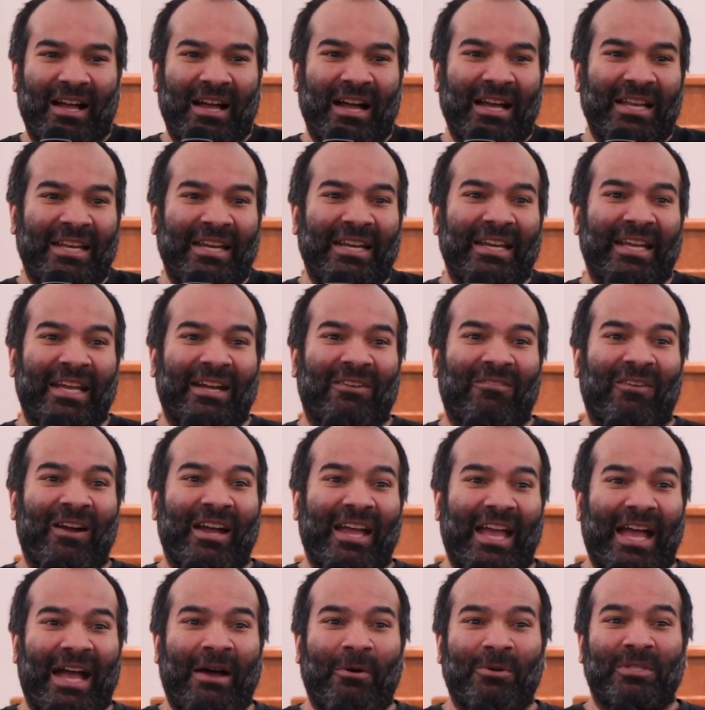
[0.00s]
I need to get
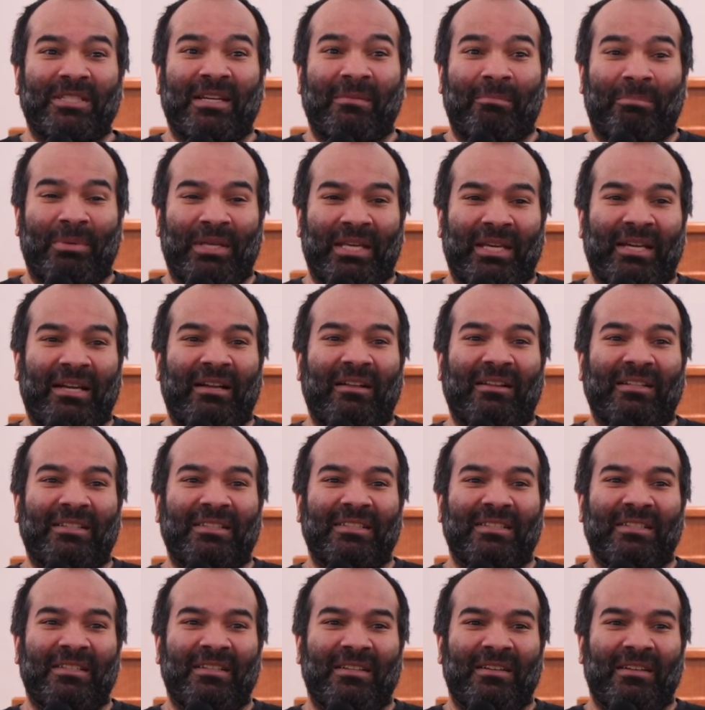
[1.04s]
right. I was
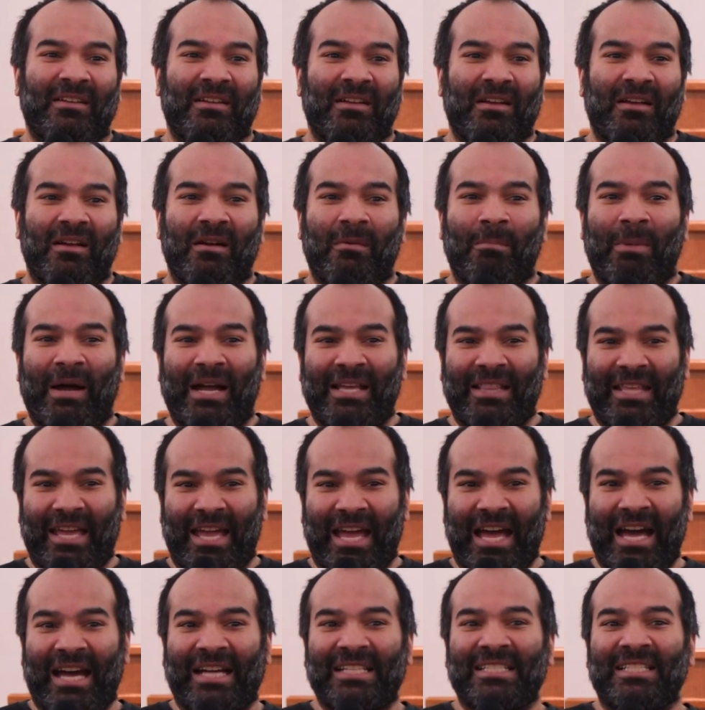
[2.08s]
compelled by
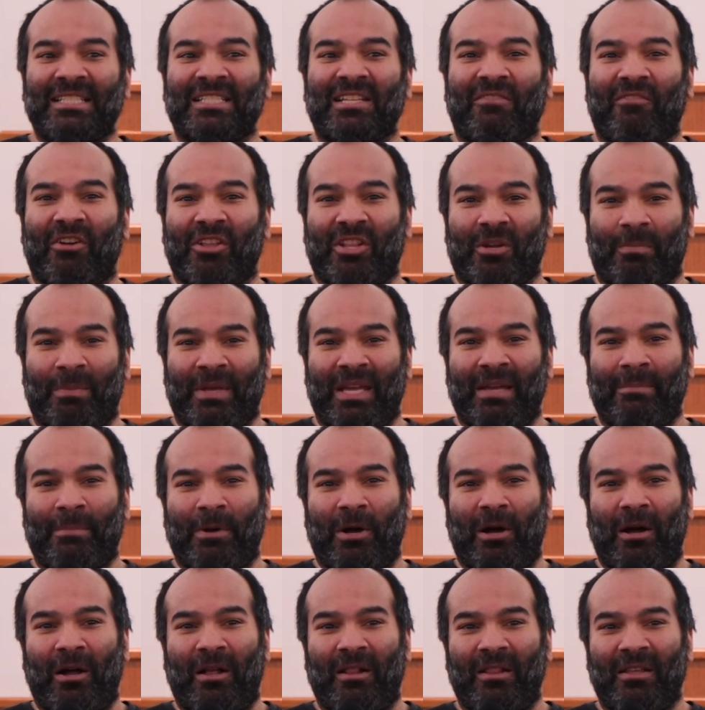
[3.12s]
the actions of other
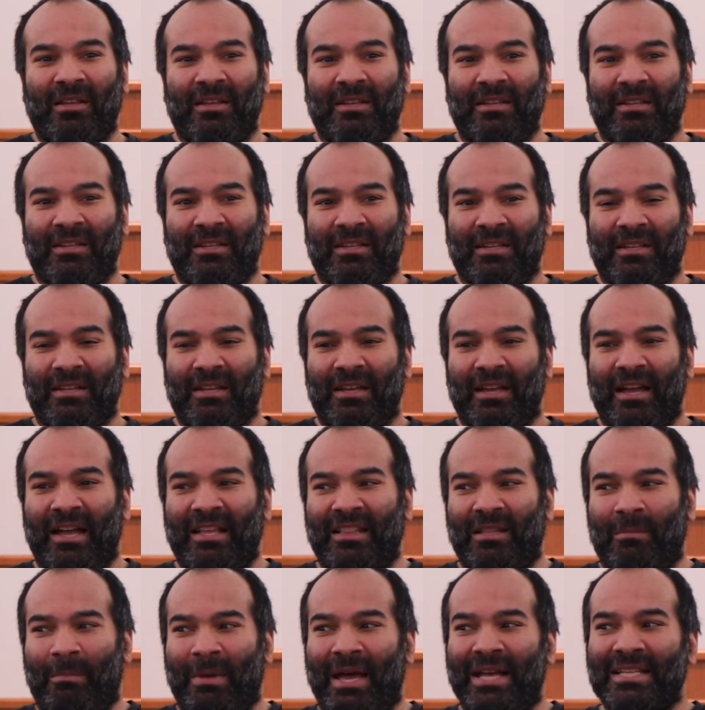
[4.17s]
people
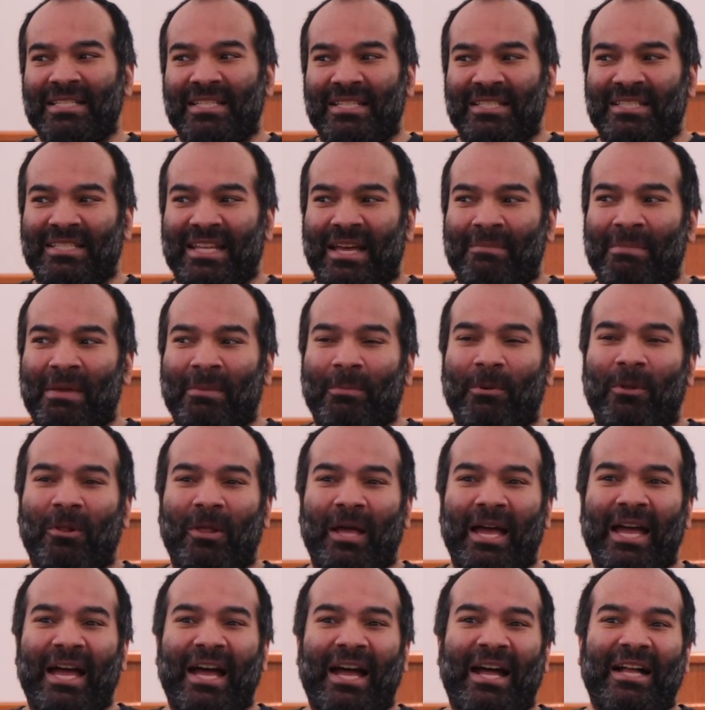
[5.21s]
and the message that
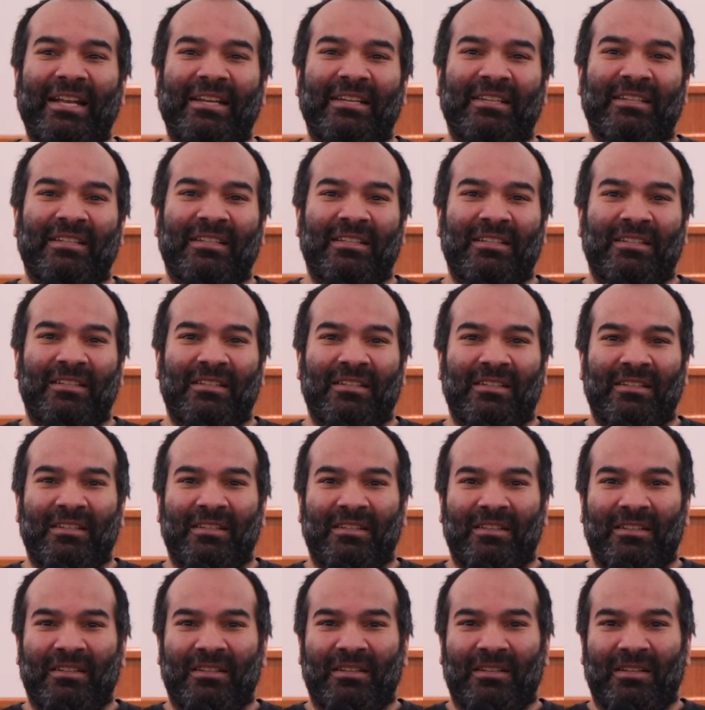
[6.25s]
people had
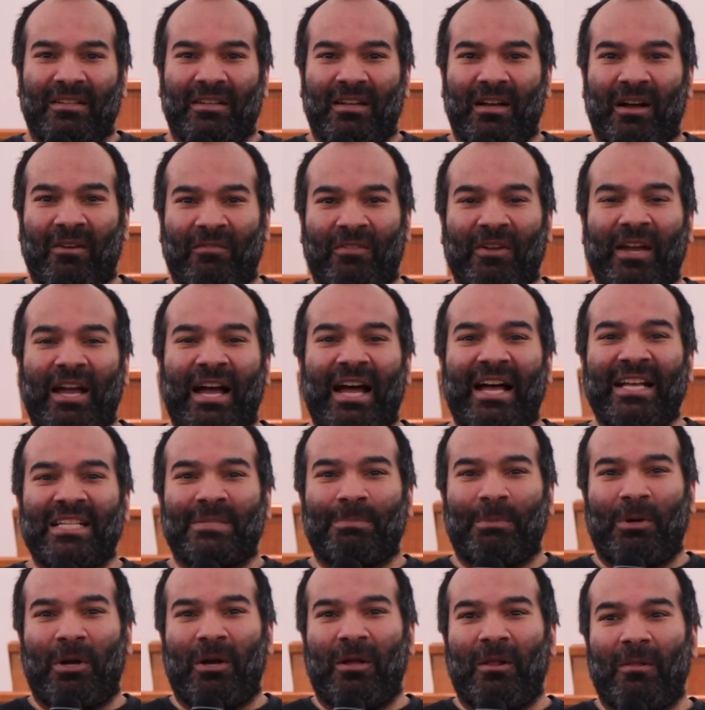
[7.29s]
of the
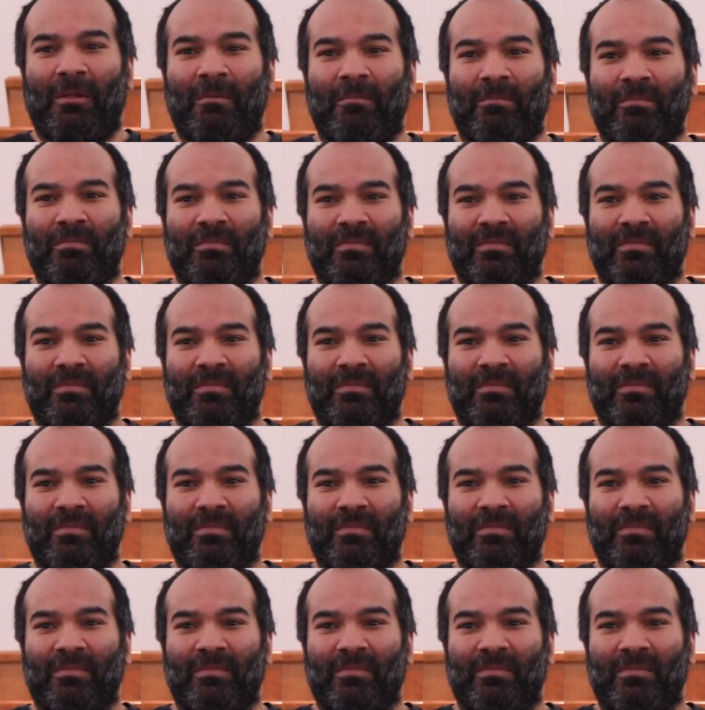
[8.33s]
gospel.